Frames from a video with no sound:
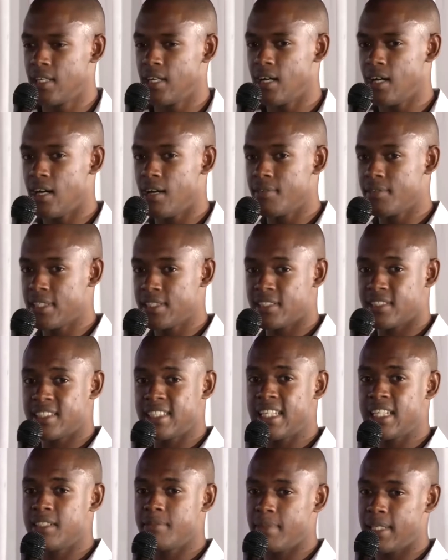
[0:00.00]
Uh, this is
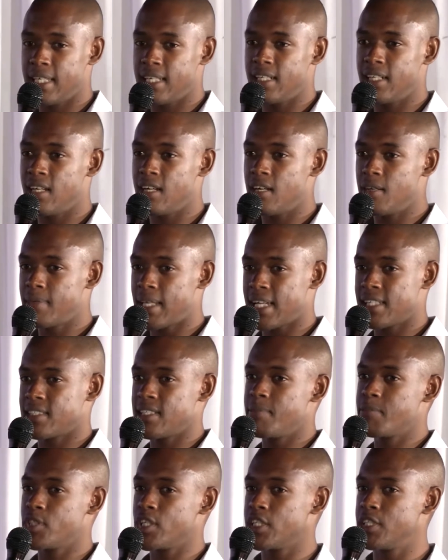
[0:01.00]
it, man. Um, like I said,
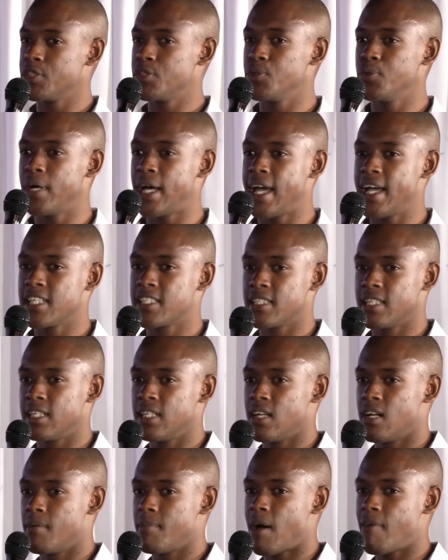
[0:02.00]
I'm juggling two hats,
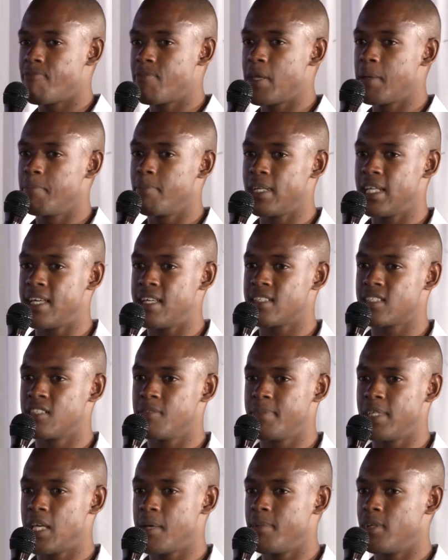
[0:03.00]
and um, I've been blessed to
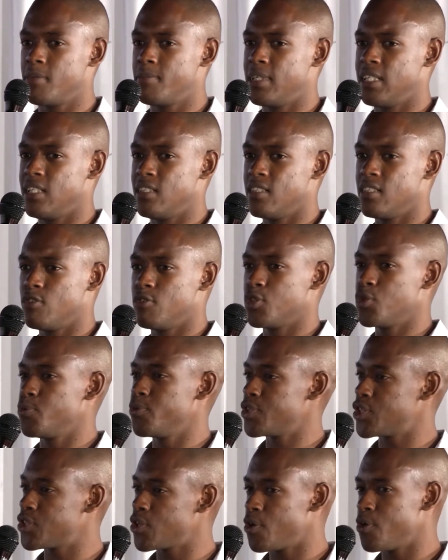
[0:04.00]
be able to be, you know,
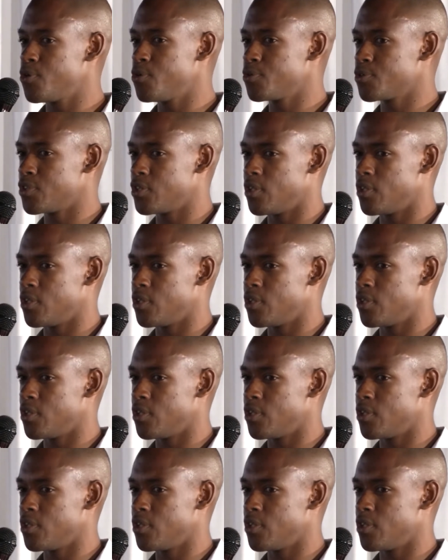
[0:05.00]
doing shows.